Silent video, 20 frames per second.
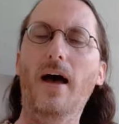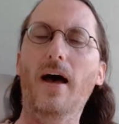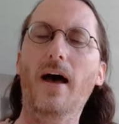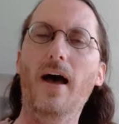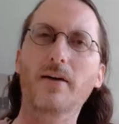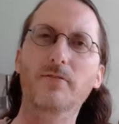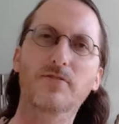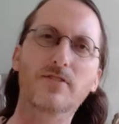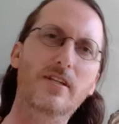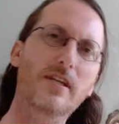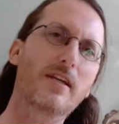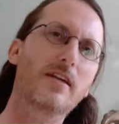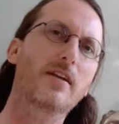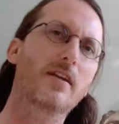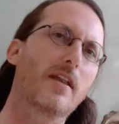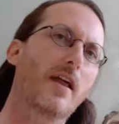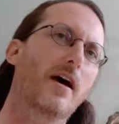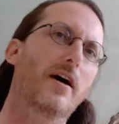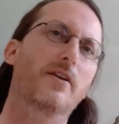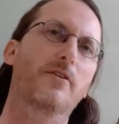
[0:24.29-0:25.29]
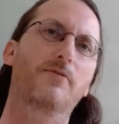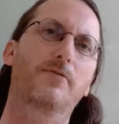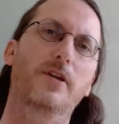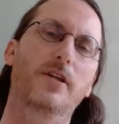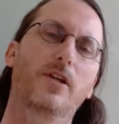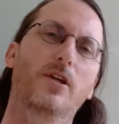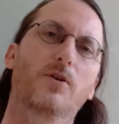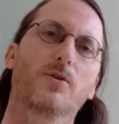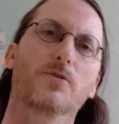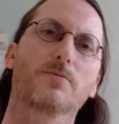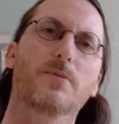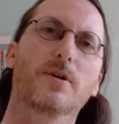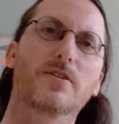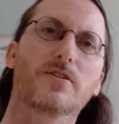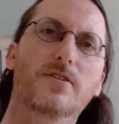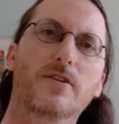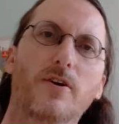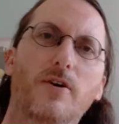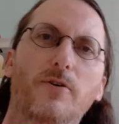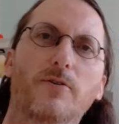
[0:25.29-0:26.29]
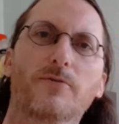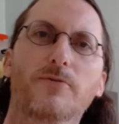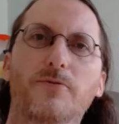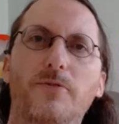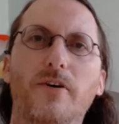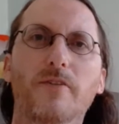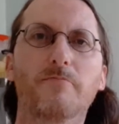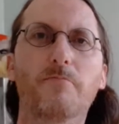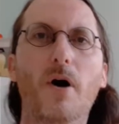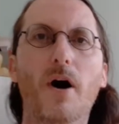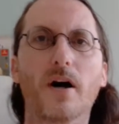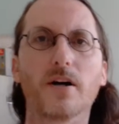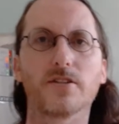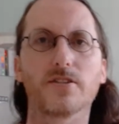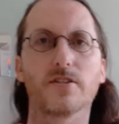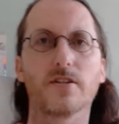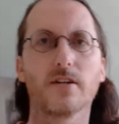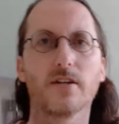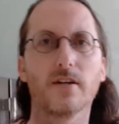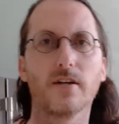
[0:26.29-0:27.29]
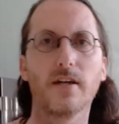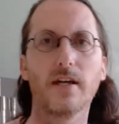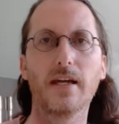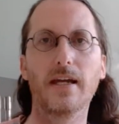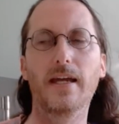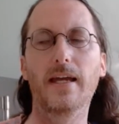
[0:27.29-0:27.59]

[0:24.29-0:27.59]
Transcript: I've seen a lot of videos myself of pasta,